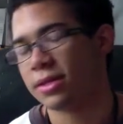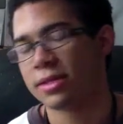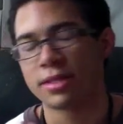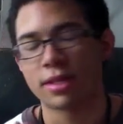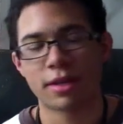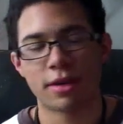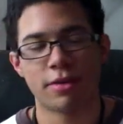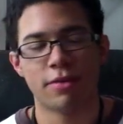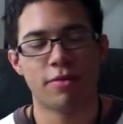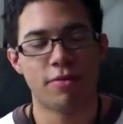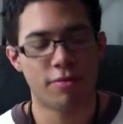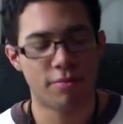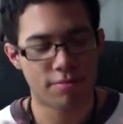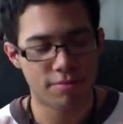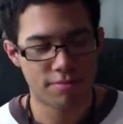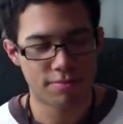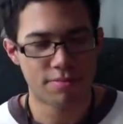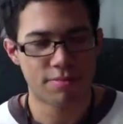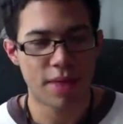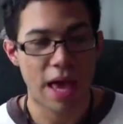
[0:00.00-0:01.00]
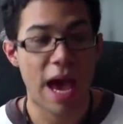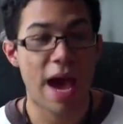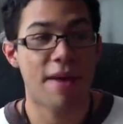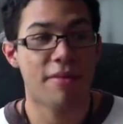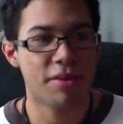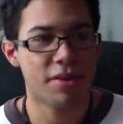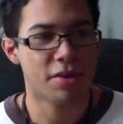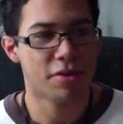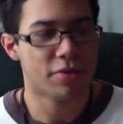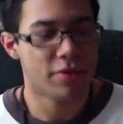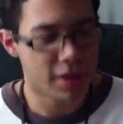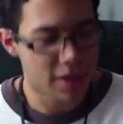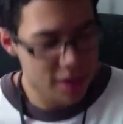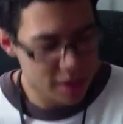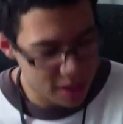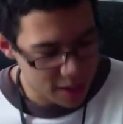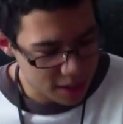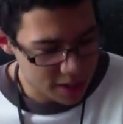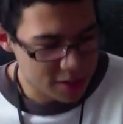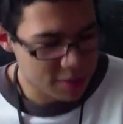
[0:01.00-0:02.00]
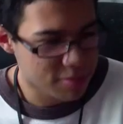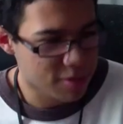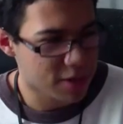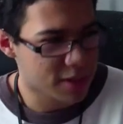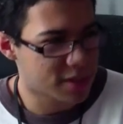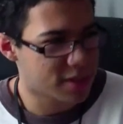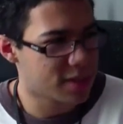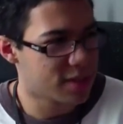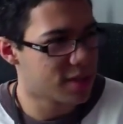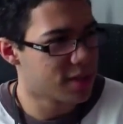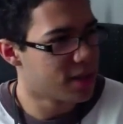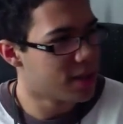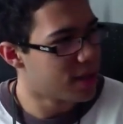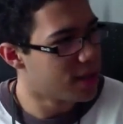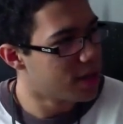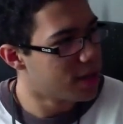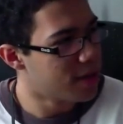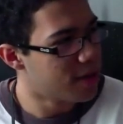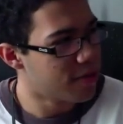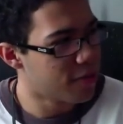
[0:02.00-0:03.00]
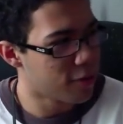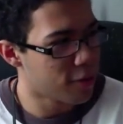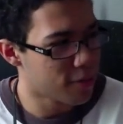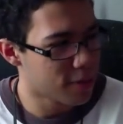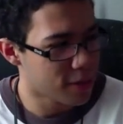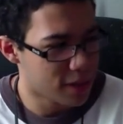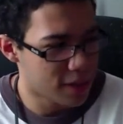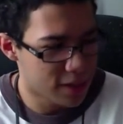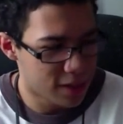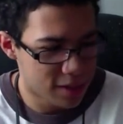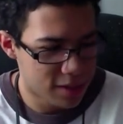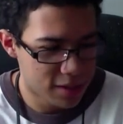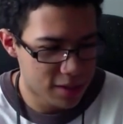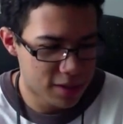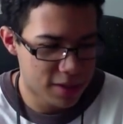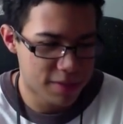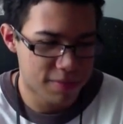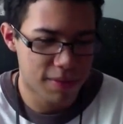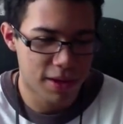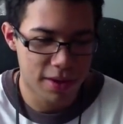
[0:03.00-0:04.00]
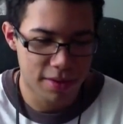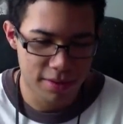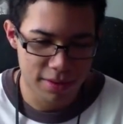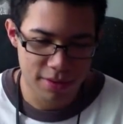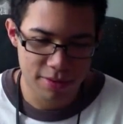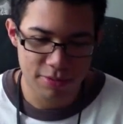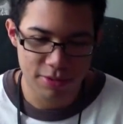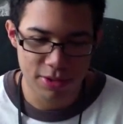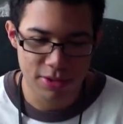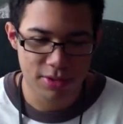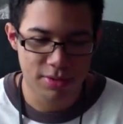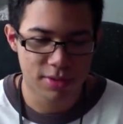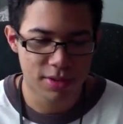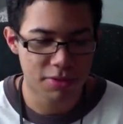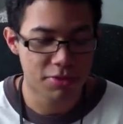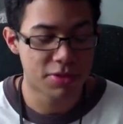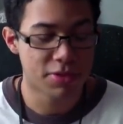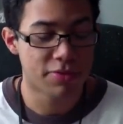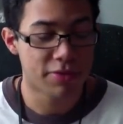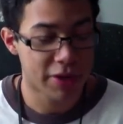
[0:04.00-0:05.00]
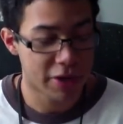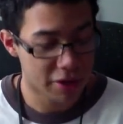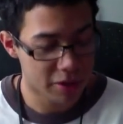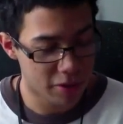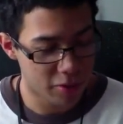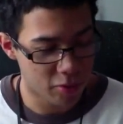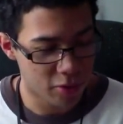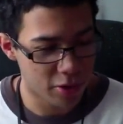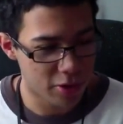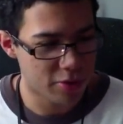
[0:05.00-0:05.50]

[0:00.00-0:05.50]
instead of having to really express it verbally. You know, it was a very